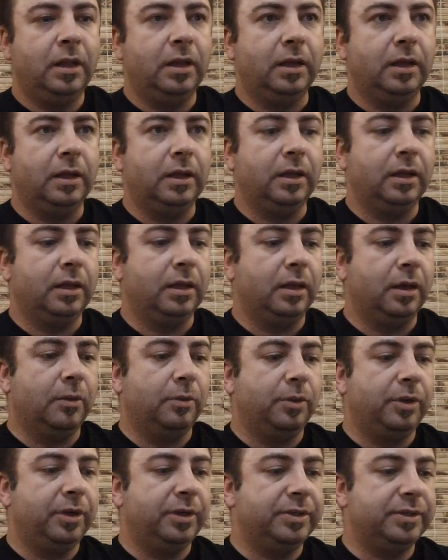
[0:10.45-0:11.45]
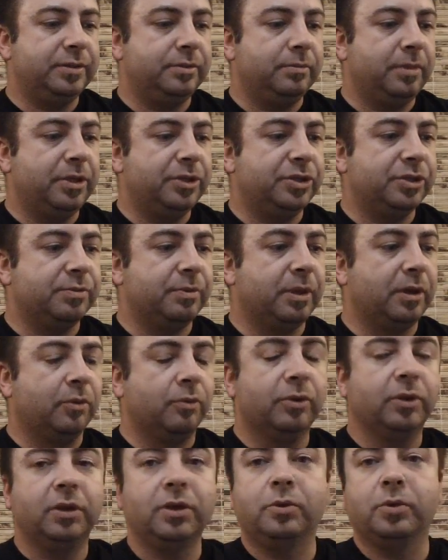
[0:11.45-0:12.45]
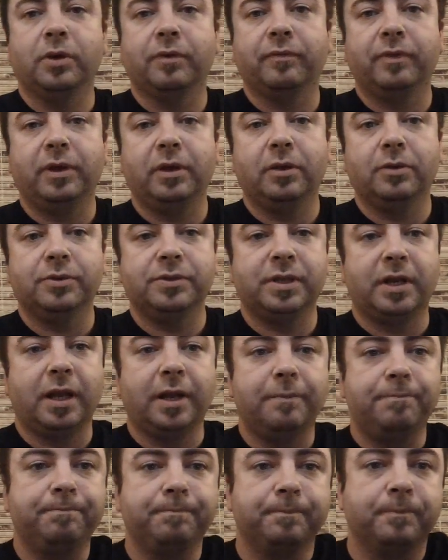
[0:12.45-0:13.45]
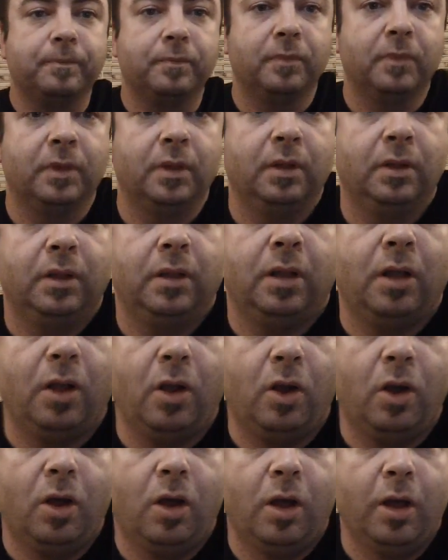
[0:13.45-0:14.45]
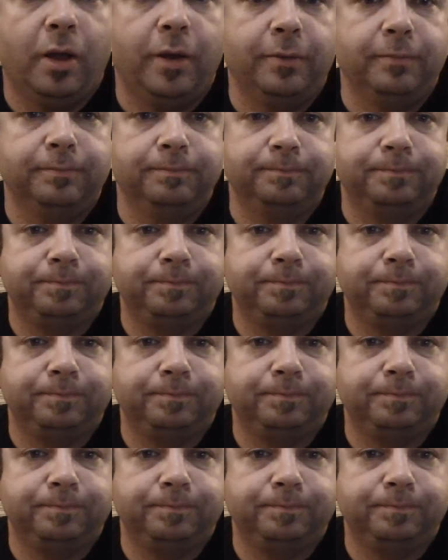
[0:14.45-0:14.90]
I wanted to just make a really quick video today on